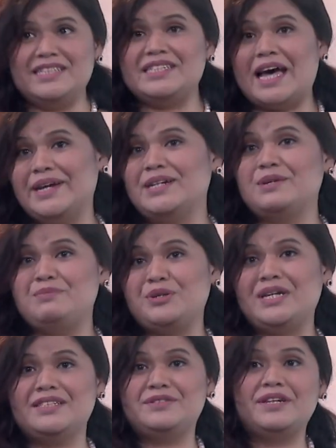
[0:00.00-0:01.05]
entire
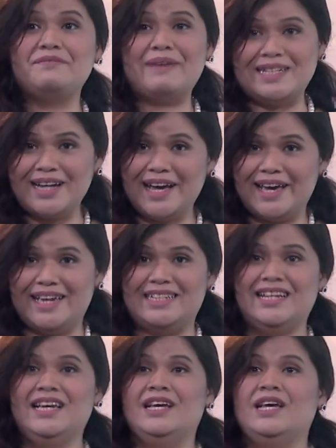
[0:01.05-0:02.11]
computing history of
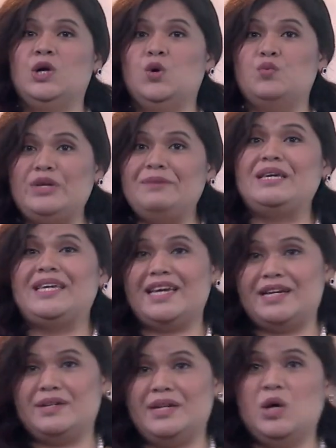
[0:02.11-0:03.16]
mankind, we
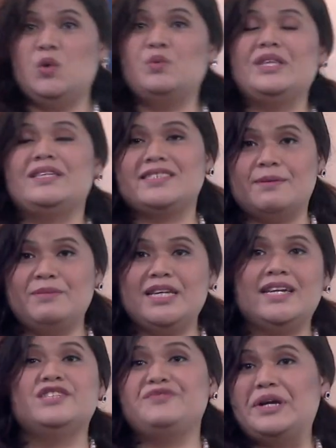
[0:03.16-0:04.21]
begin with
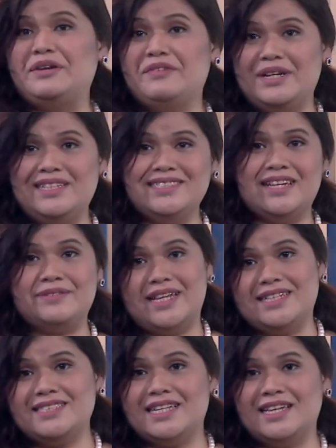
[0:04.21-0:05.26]
something that is very, very
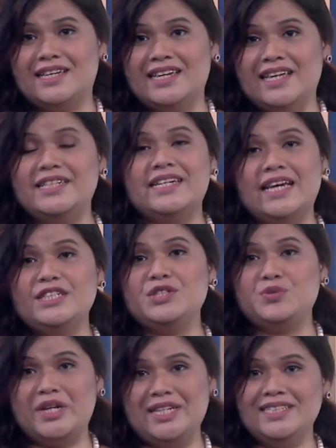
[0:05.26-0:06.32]
decentralized. In the
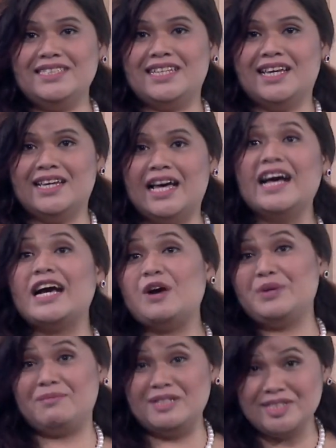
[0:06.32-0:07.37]
1920s,
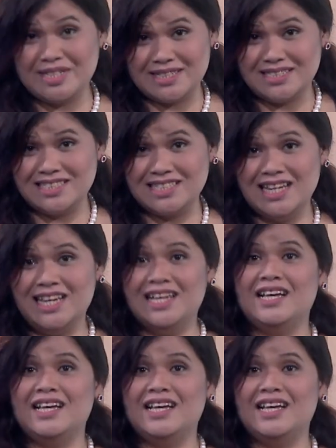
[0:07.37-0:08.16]
accounting machines.